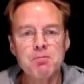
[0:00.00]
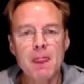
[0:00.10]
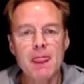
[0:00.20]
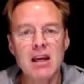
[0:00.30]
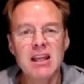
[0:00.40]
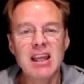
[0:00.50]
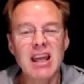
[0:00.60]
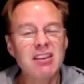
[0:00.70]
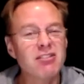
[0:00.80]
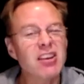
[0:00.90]
It's
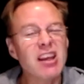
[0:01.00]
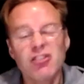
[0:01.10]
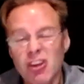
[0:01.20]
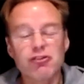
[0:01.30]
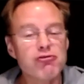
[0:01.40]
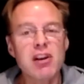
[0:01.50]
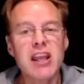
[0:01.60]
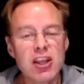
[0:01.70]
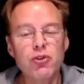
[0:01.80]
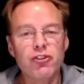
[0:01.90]
industrially
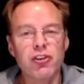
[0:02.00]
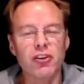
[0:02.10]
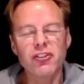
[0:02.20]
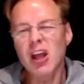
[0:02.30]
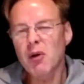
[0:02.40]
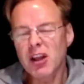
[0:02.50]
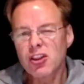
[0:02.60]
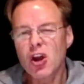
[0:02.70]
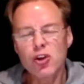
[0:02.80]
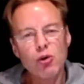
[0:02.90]
useless. Now, I know
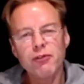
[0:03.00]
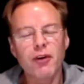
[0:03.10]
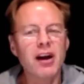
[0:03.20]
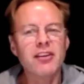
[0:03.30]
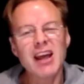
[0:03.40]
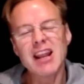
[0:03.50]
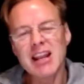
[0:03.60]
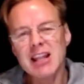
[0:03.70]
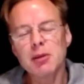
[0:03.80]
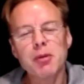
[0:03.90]
you'll find it in a little
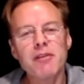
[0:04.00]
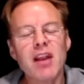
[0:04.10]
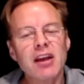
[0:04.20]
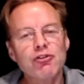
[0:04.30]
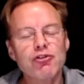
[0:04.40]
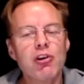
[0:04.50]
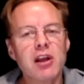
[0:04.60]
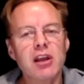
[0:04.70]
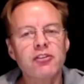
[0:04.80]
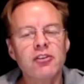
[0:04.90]
bit of electronics,
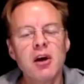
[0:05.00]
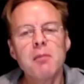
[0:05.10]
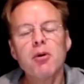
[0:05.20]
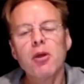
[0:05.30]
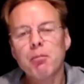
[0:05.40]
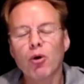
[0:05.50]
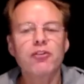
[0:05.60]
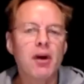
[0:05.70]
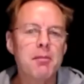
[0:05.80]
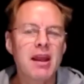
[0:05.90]
but the point I'm
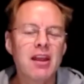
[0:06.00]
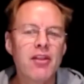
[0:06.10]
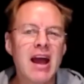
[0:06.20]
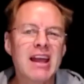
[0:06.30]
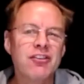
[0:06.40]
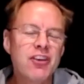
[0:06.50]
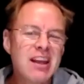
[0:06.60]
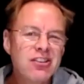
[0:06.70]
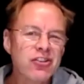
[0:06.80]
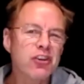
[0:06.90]
making there is that
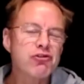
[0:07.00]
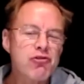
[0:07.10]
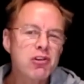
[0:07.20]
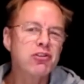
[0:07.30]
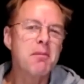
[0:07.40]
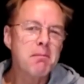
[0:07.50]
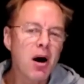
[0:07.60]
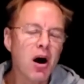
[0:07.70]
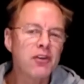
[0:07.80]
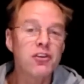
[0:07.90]
industrial
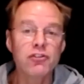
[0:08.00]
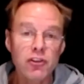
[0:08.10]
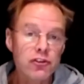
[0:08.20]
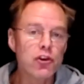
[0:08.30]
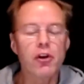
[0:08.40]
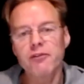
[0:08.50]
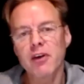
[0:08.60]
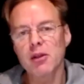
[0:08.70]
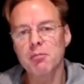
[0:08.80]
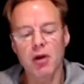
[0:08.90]
demand does not affect the
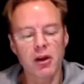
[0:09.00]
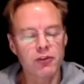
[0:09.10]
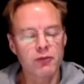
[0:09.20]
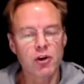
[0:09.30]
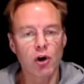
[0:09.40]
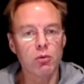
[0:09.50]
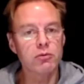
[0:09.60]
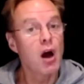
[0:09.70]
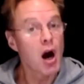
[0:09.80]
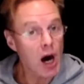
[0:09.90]
price of gold,
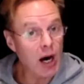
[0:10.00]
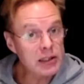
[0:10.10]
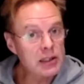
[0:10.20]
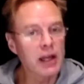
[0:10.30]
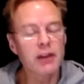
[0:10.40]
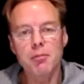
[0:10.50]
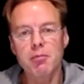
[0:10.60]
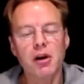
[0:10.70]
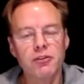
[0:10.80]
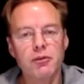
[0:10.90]
unlike the price
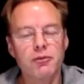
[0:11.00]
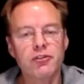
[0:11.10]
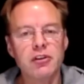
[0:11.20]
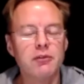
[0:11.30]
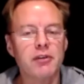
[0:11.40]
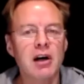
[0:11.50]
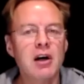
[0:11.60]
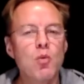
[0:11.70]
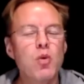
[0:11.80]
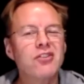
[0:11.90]
of silver,
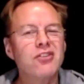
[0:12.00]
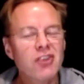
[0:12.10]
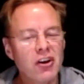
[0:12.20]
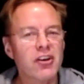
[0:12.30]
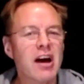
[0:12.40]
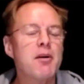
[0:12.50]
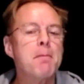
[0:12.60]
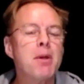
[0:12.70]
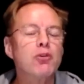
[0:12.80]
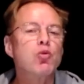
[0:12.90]
which does have a much
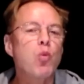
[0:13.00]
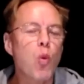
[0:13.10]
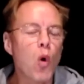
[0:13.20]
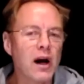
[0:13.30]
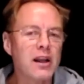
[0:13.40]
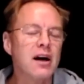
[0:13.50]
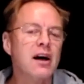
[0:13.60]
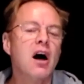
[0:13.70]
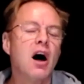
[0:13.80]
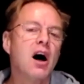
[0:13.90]
wider
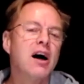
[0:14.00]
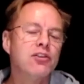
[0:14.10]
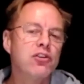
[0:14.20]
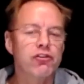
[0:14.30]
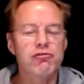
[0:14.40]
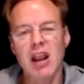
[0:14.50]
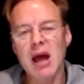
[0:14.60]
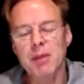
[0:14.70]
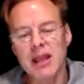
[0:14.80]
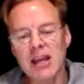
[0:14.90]
industrial
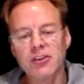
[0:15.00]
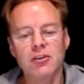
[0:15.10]
application.